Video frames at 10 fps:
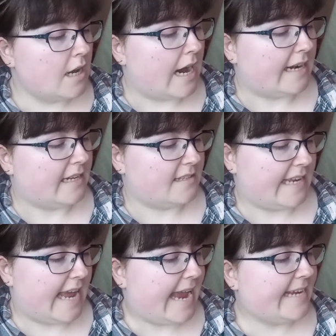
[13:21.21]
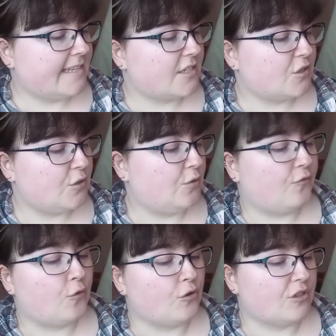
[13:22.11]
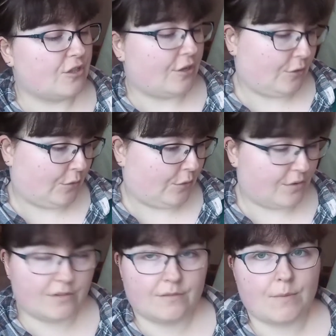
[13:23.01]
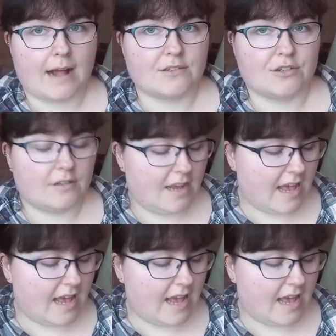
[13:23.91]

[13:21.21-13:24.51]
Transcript: and it's the 8242 pattern.